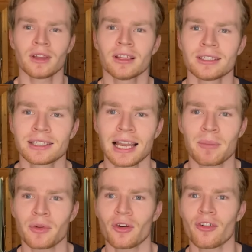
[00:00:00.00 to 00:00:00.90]

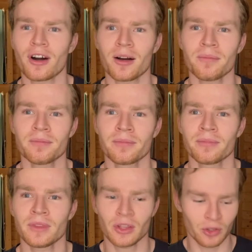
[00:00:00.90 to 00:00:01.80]
slap your arm,
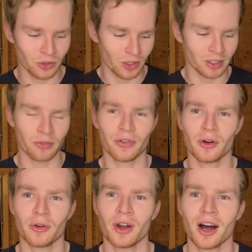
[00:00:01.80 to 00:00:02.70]
you start to
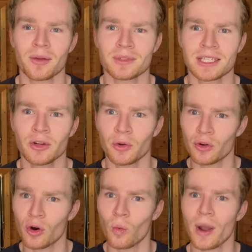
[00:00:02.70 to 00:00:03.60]
feel your arm tingle.
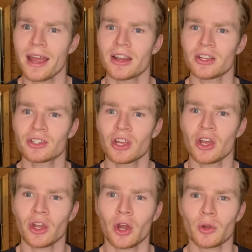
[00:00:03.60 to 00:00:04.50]
Your awareness
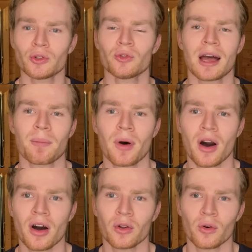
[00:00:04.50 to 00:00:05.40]
goes to that
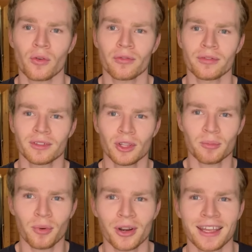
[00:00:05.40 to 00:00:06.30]
part of your
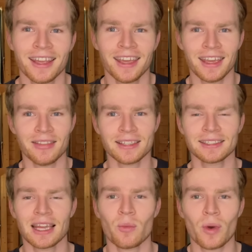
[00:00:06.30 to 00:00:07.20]
body. In the
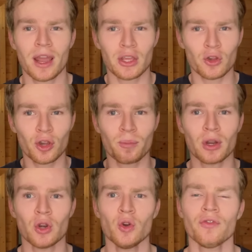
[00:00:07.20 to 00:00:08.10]
same way, you can
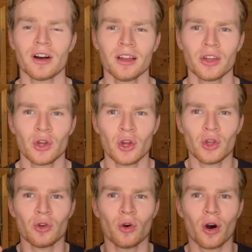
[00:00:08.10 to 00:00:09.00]
maneuver
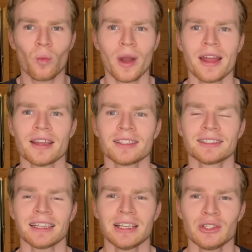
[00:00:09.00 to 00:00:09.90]
your awareness
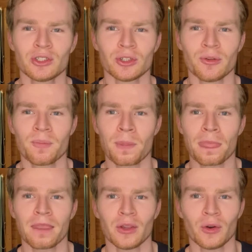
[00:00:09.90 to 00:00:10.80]
into
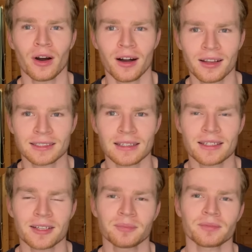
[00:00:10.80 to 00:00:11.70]
your heart center.